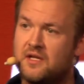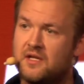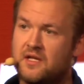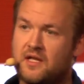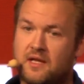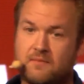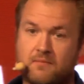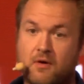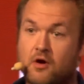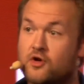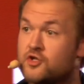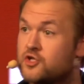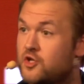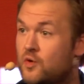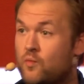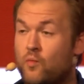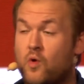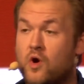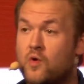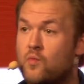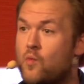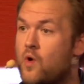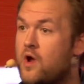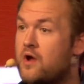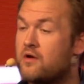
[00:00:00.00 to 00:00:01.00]
Emotion,
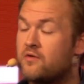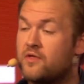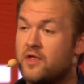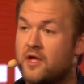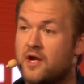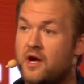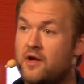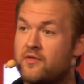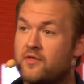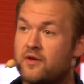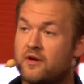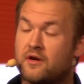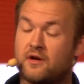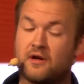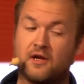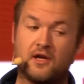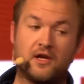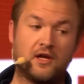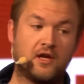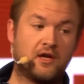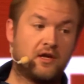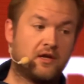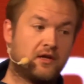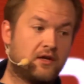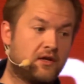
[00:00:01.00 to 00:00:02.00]
one way or the other.
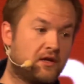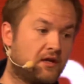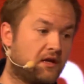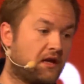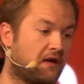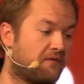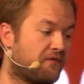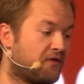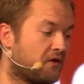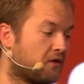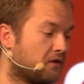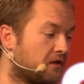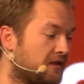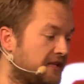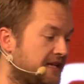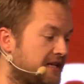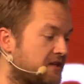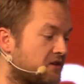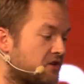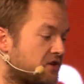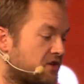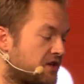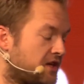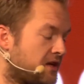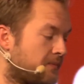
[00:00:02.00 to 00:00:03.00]
If your
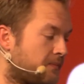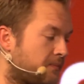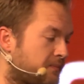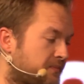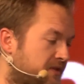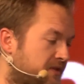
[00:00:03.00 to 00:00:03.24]
leadership